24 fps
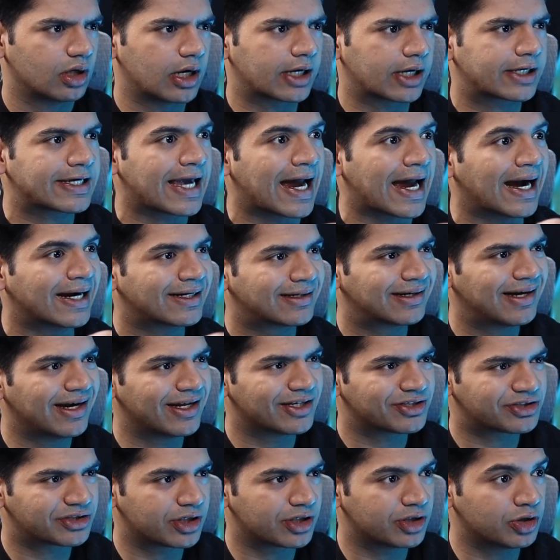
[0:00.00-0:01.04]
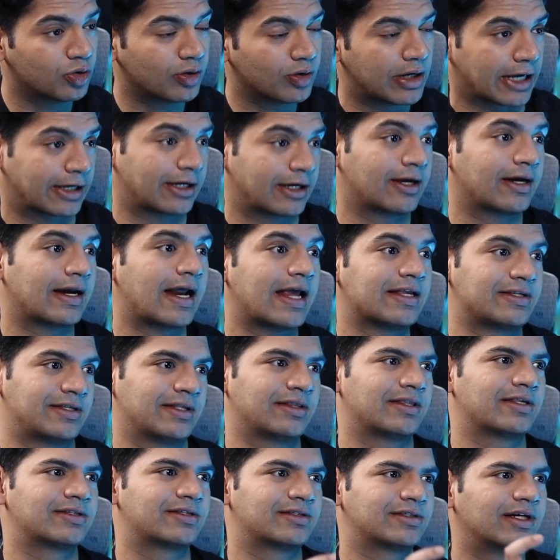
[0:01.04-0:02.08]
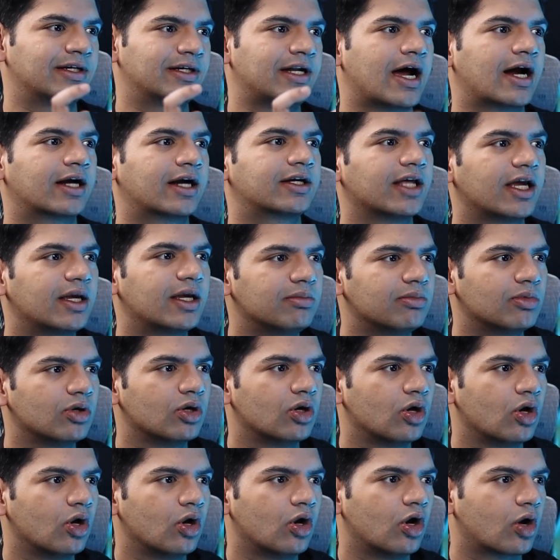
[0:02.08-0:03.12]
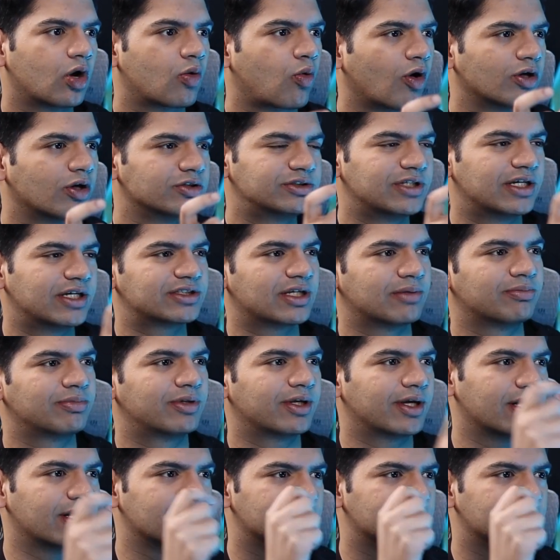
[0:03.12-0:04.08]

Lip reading: a catalyst in you recognizing this is a dark time, or was there something